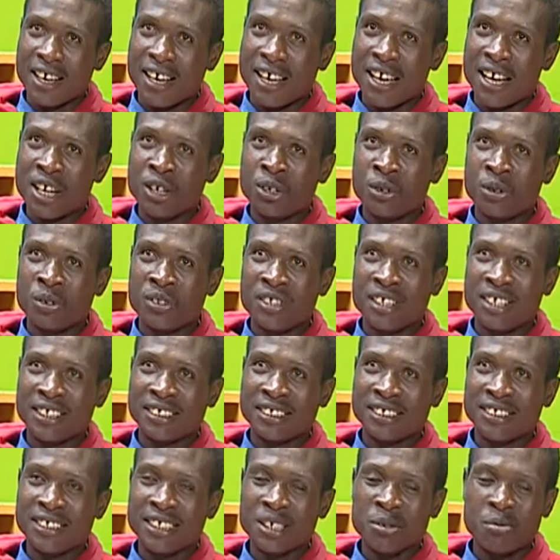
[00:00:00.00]
had two
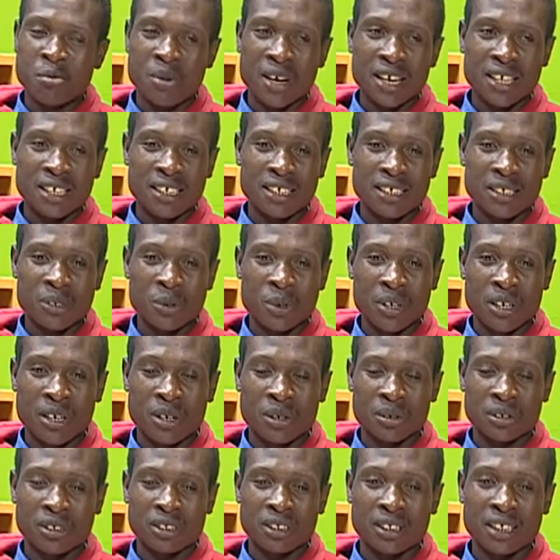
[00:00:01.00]
things in mind when I
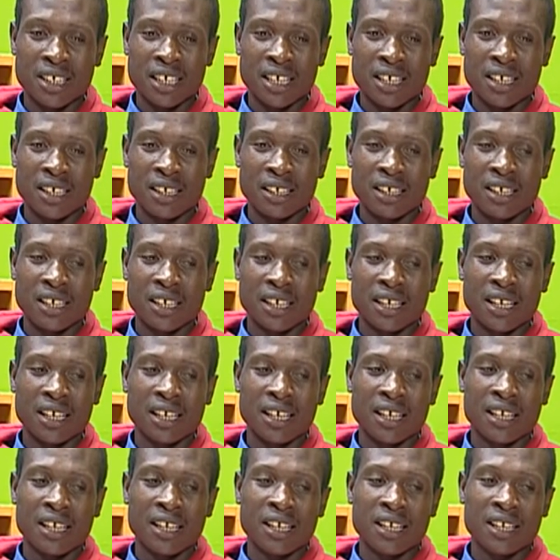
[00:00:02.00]
was young.
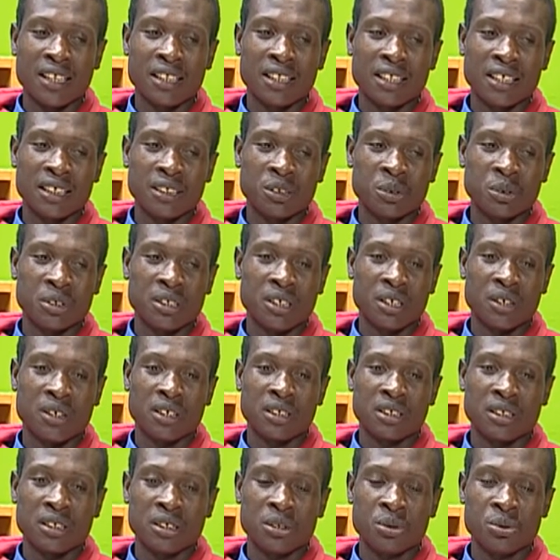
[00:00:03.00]
Things which I
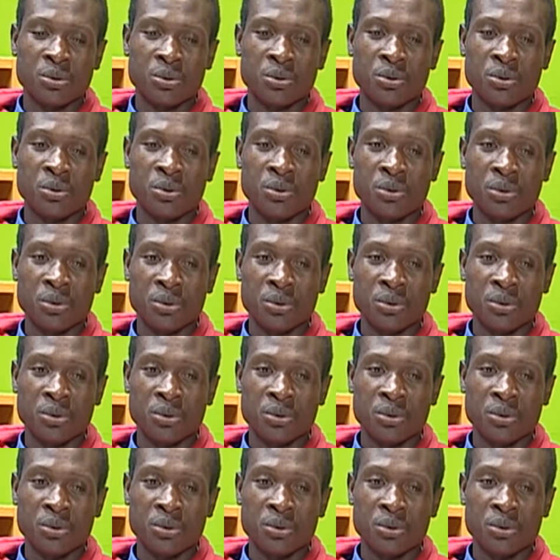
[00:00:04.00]
wanted to do.